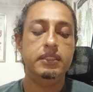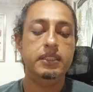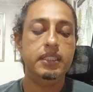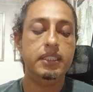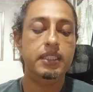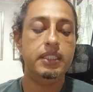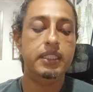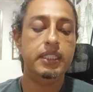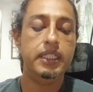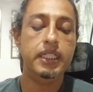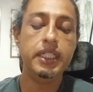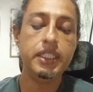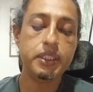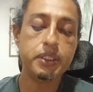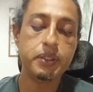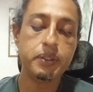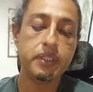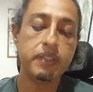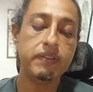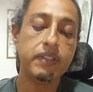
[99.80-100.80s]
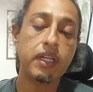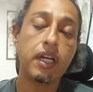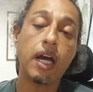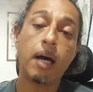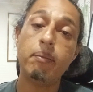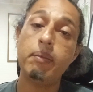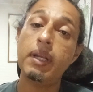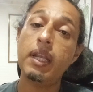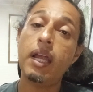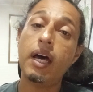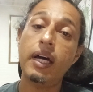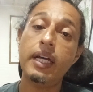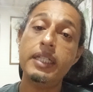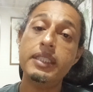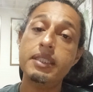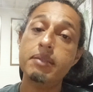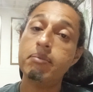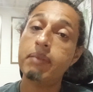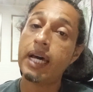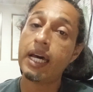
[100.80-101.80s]
The history of the common law
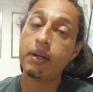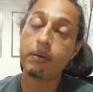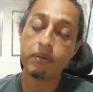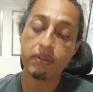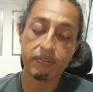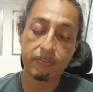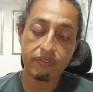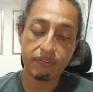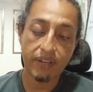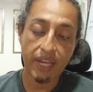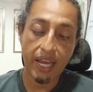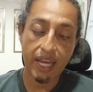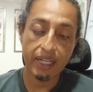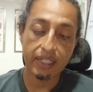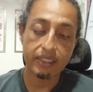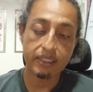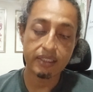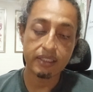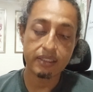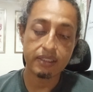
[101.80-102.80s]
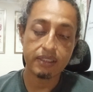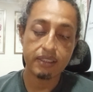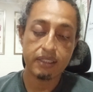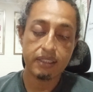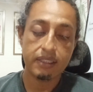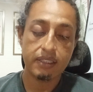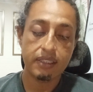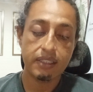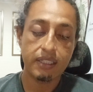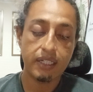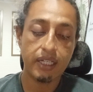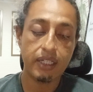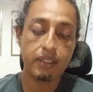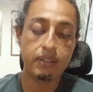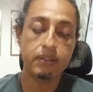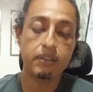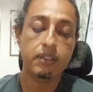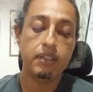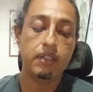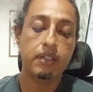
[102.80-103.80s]
is a matter of fact
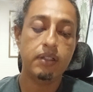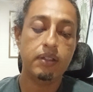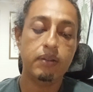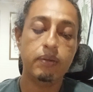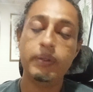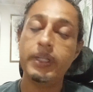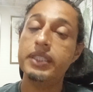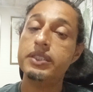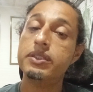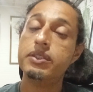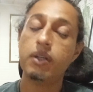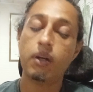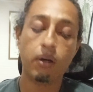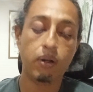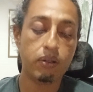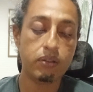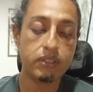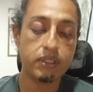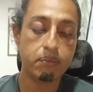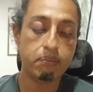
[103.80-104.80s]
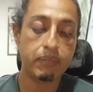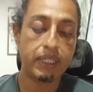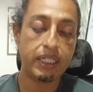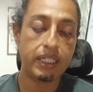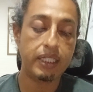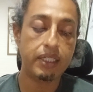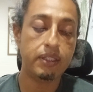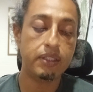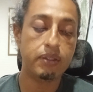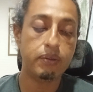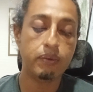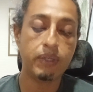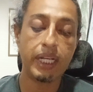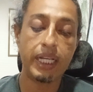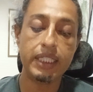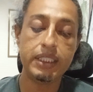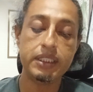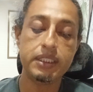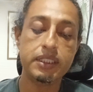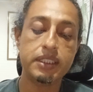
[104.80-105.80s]
and rests ultimately on the
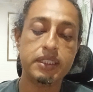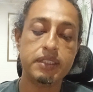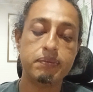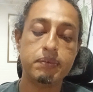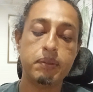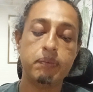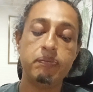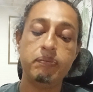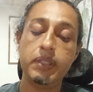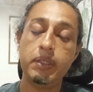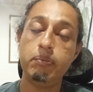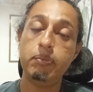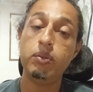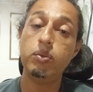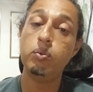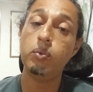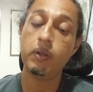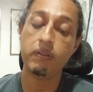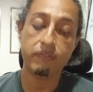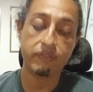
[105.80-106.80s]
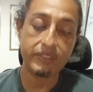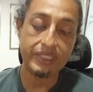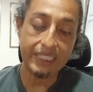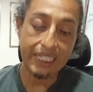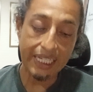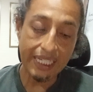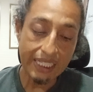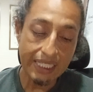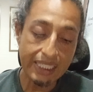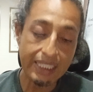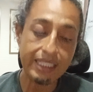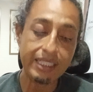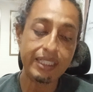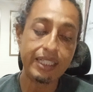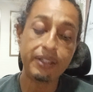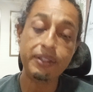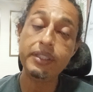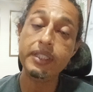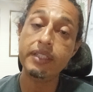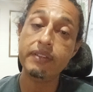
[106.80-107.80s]
relationships of people who have taken
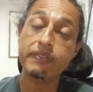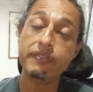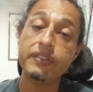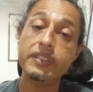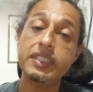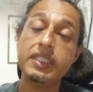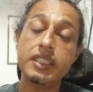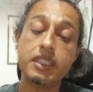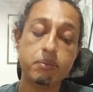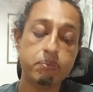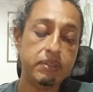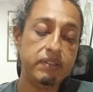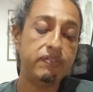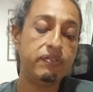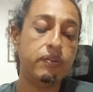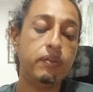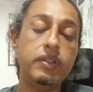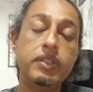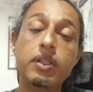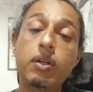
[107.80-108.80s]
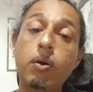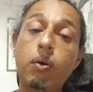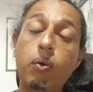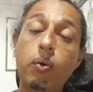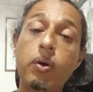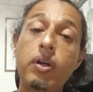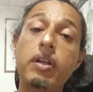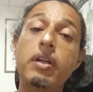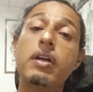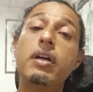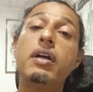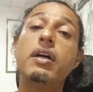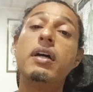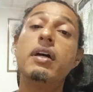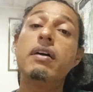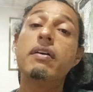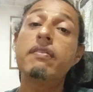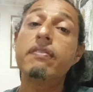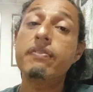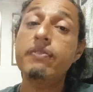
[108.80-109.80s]
their differences before the court
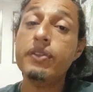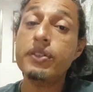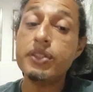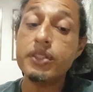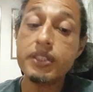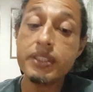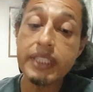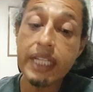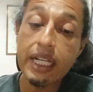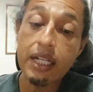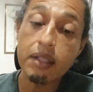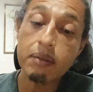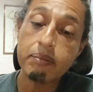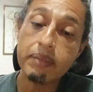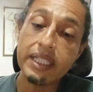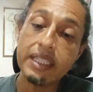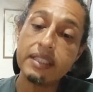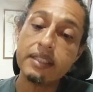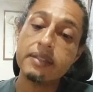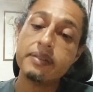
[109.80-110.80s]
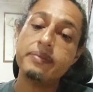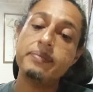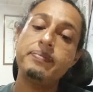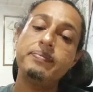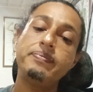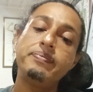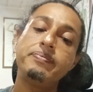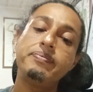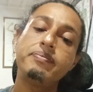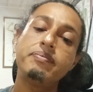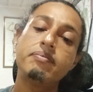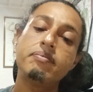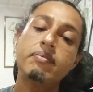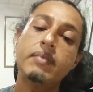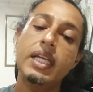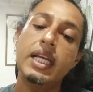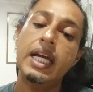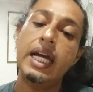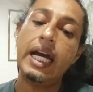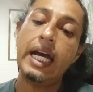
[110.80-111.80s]
for settlement.
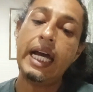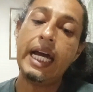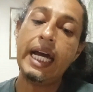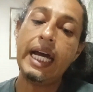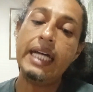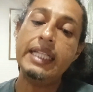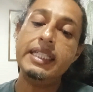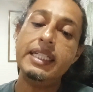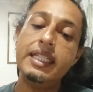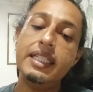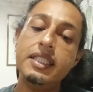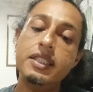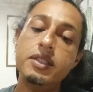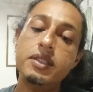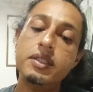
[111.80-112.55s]
And it